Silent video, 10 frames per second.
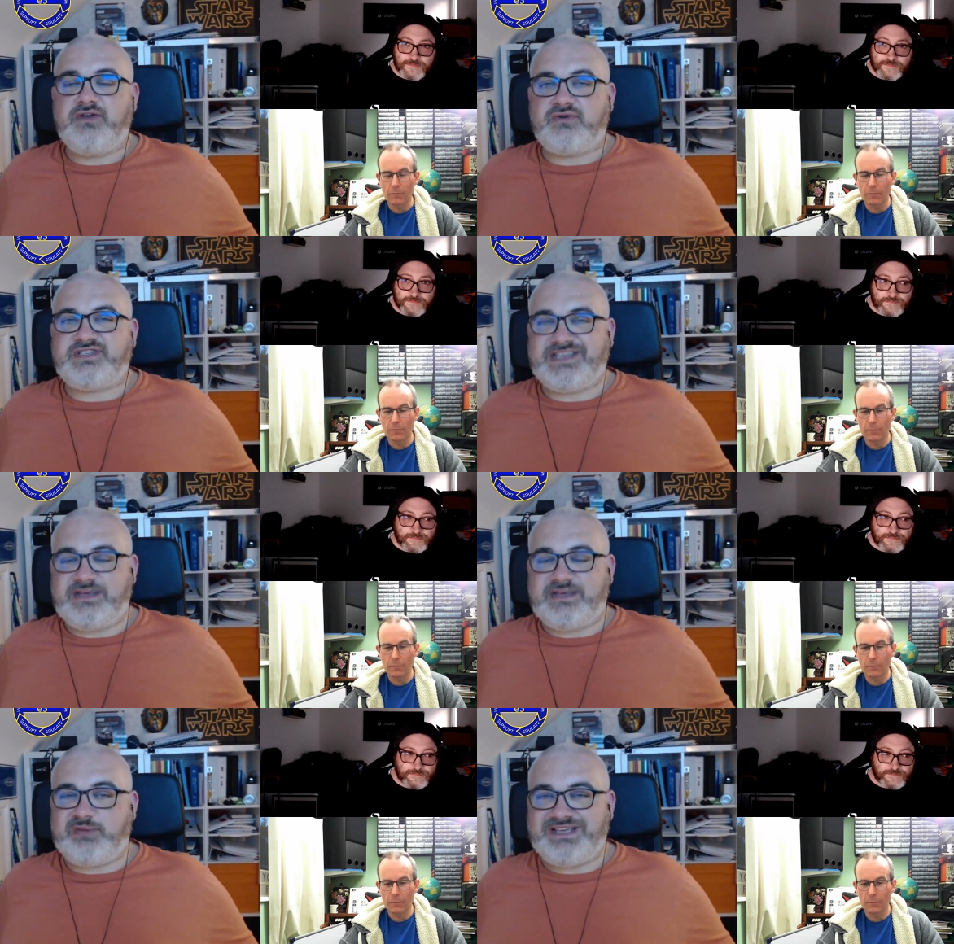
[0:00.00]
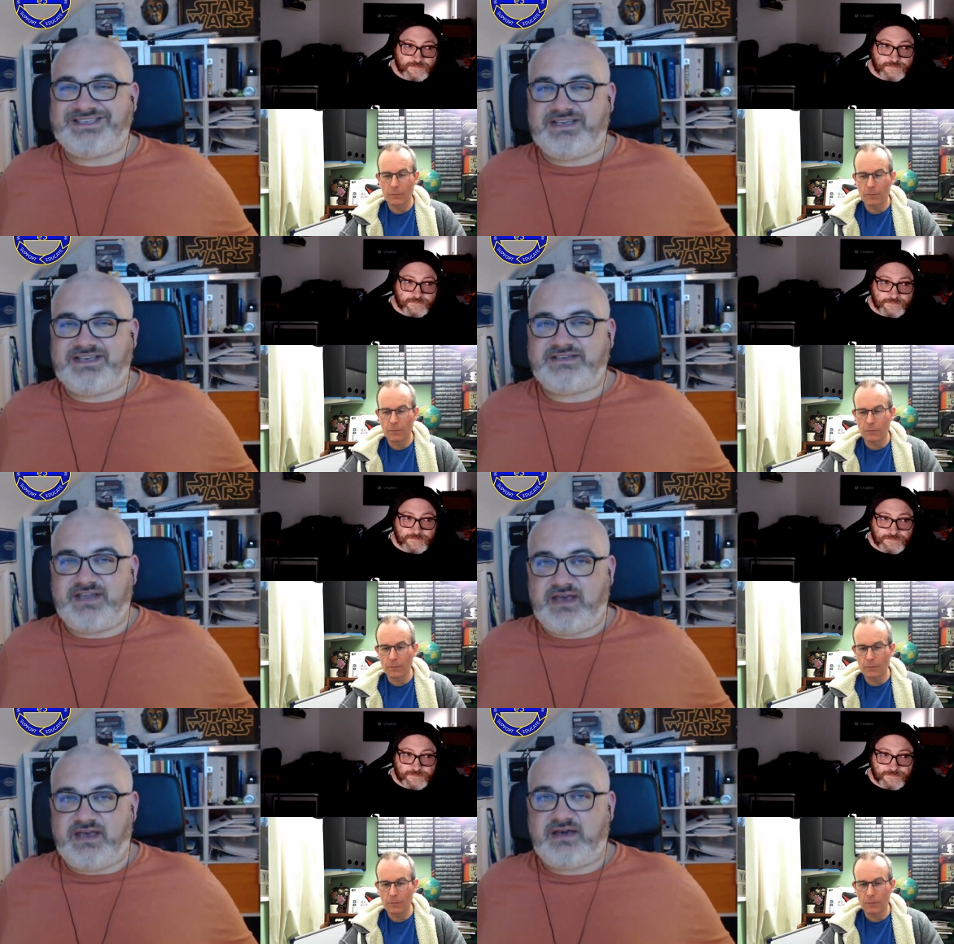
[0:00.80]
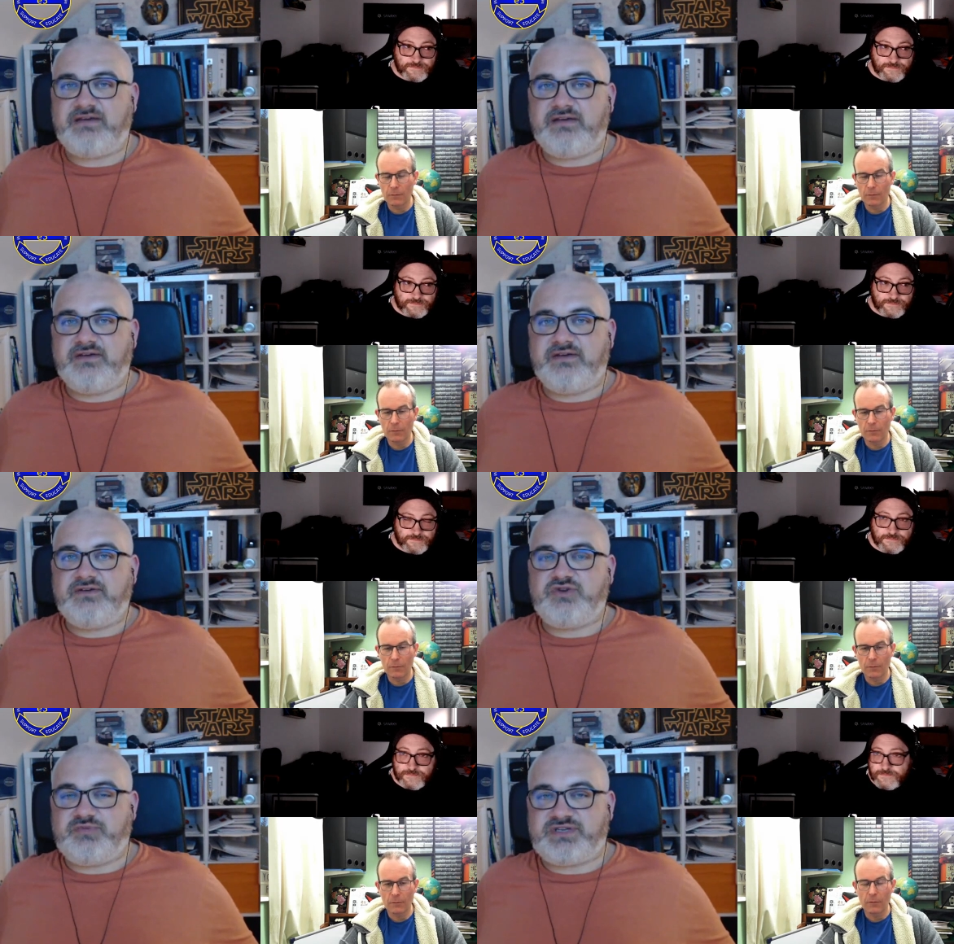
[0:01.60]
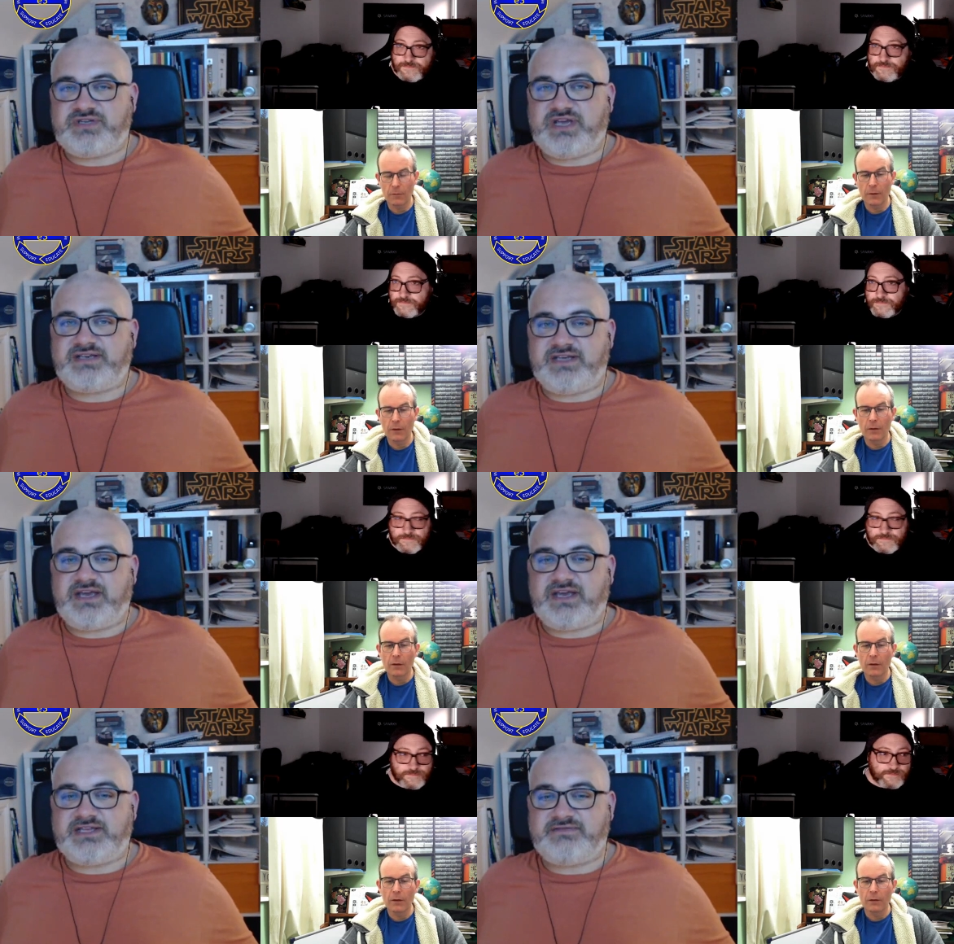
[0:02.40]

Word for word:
Speaker 1: Your CPC is there to protect in